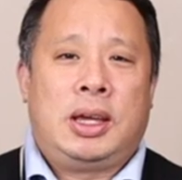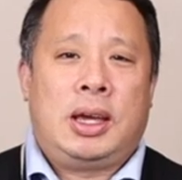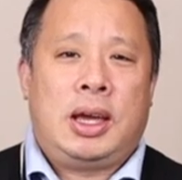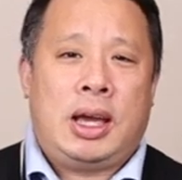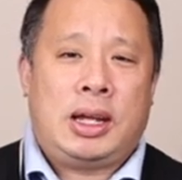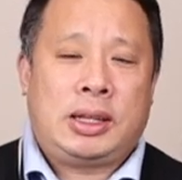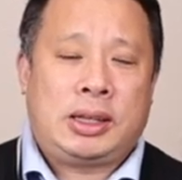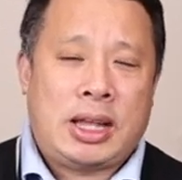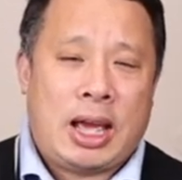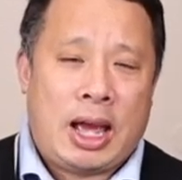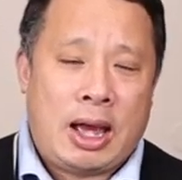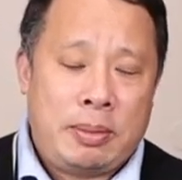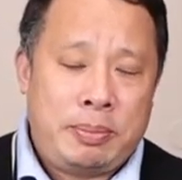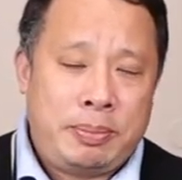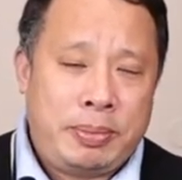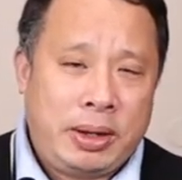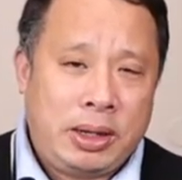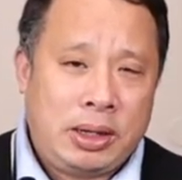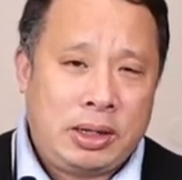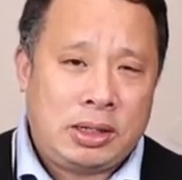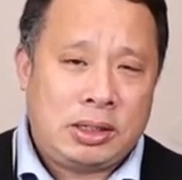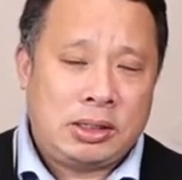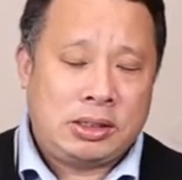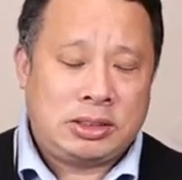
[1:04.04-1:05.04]
the
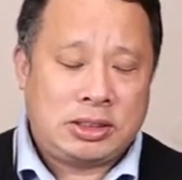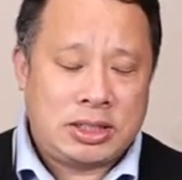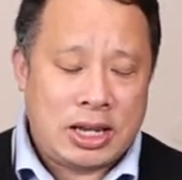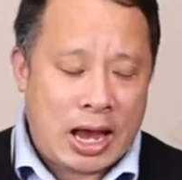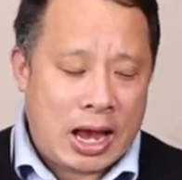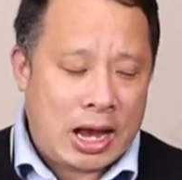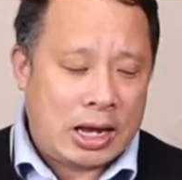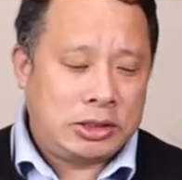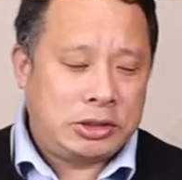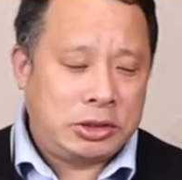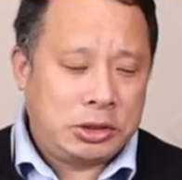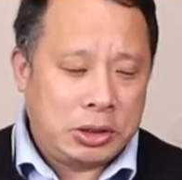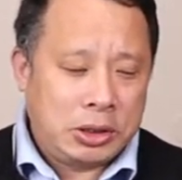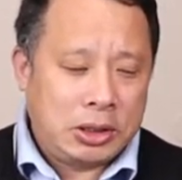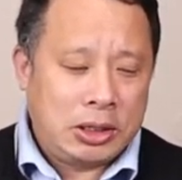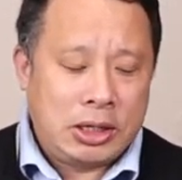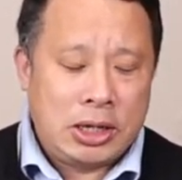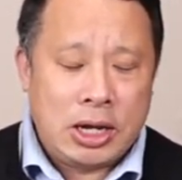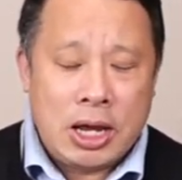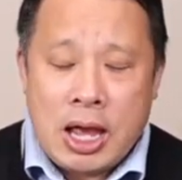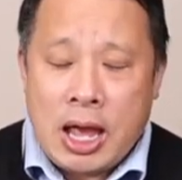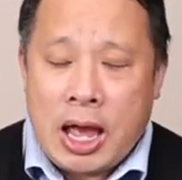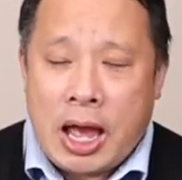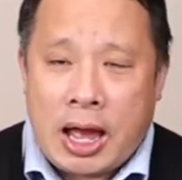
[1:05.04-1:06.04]
topic it's
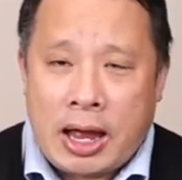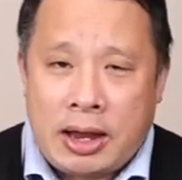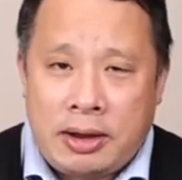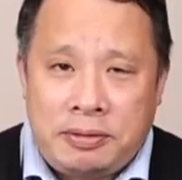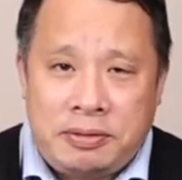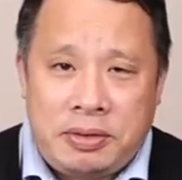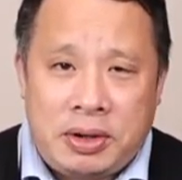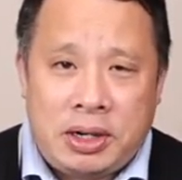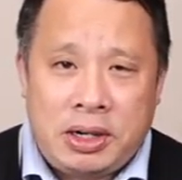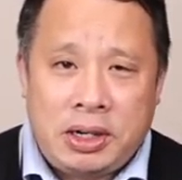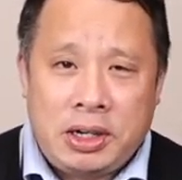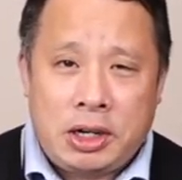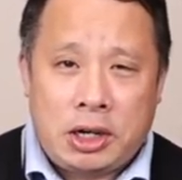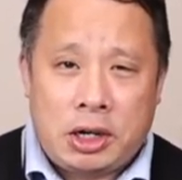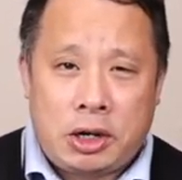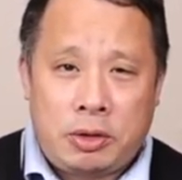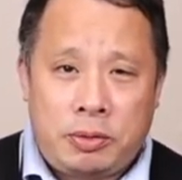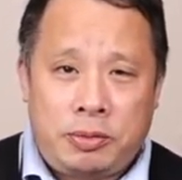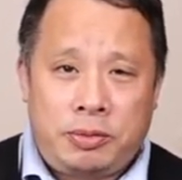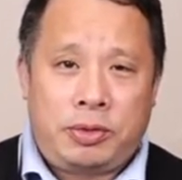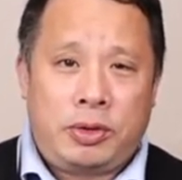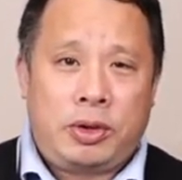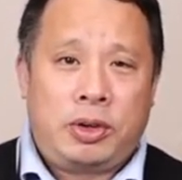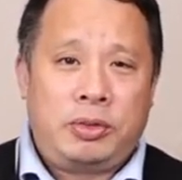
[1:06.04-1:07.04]
actually I'm very
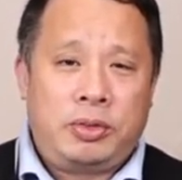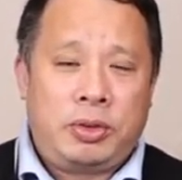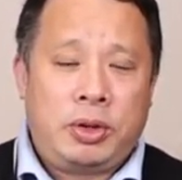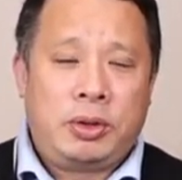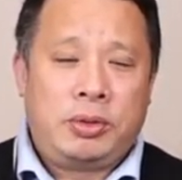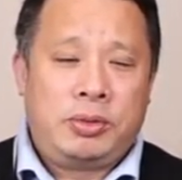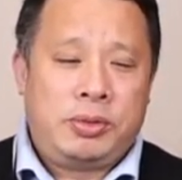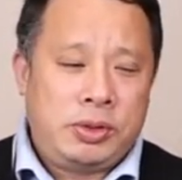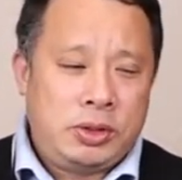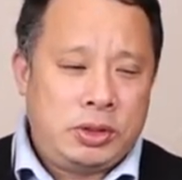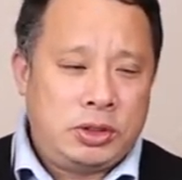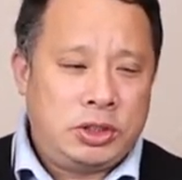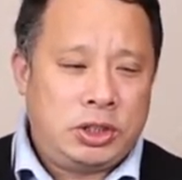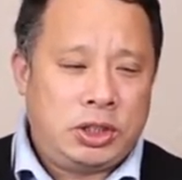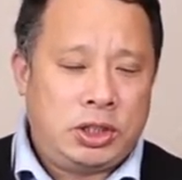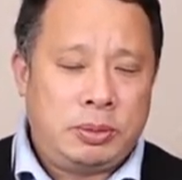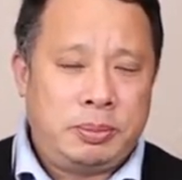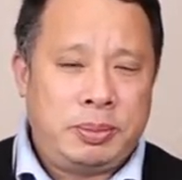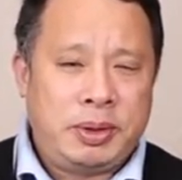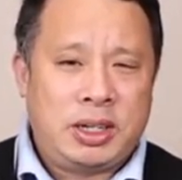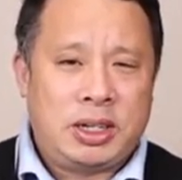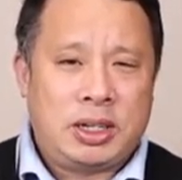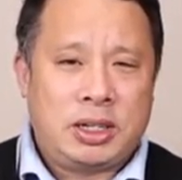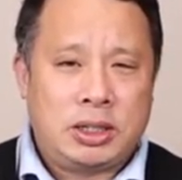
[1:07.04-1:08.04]
hopeful for
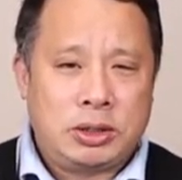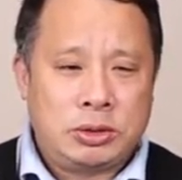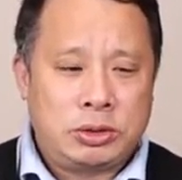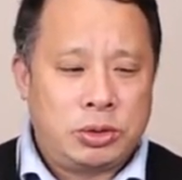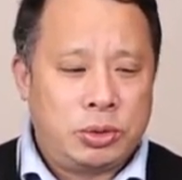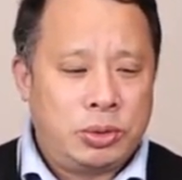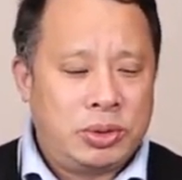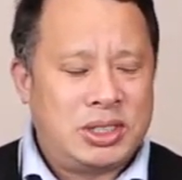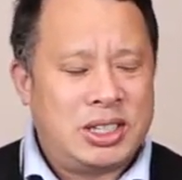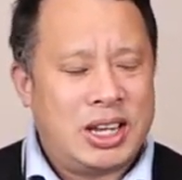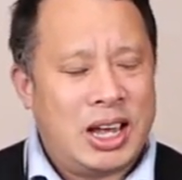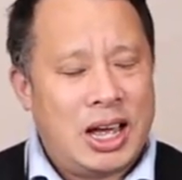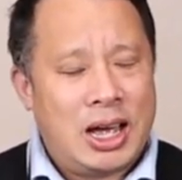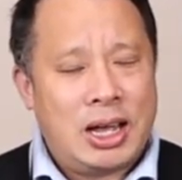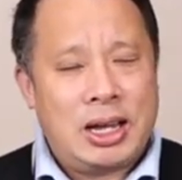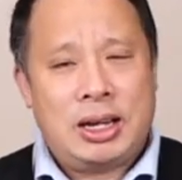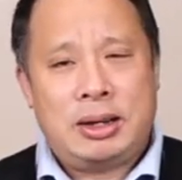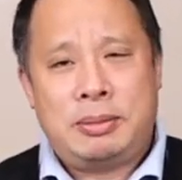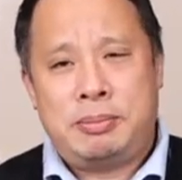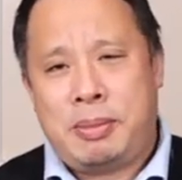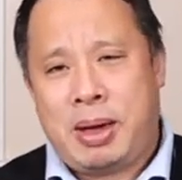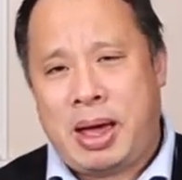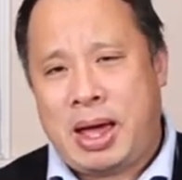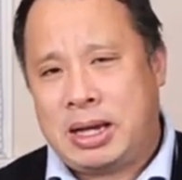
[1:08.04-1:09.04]
future because with
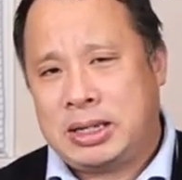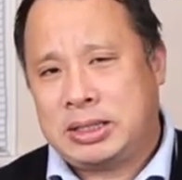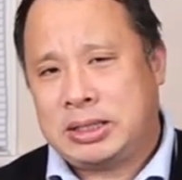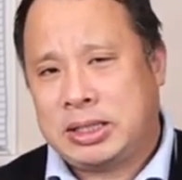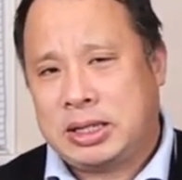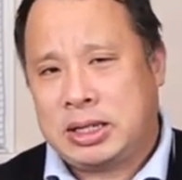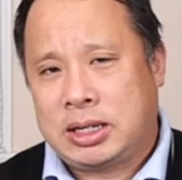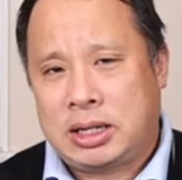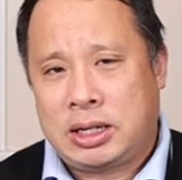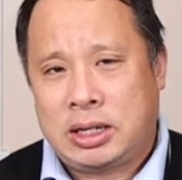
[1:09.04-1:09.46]
Elon Musk,